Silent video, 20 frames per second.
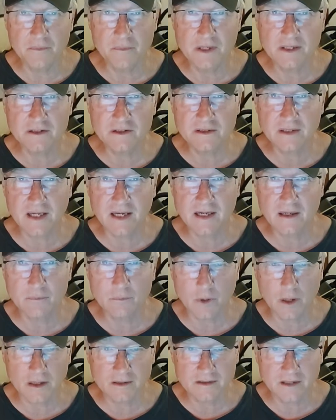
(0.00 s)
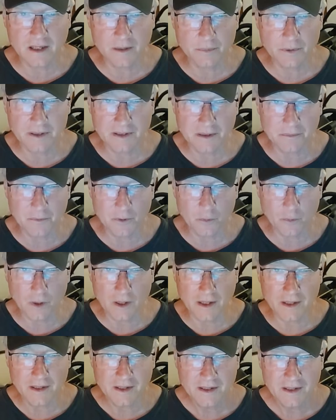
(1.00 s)
I mentioned that in blog topic number
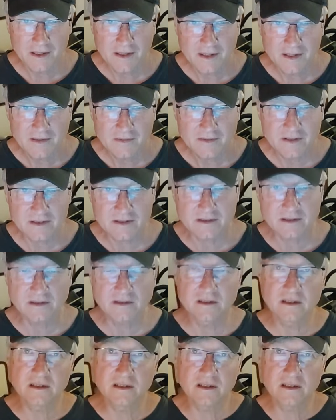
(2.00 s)
one. This is the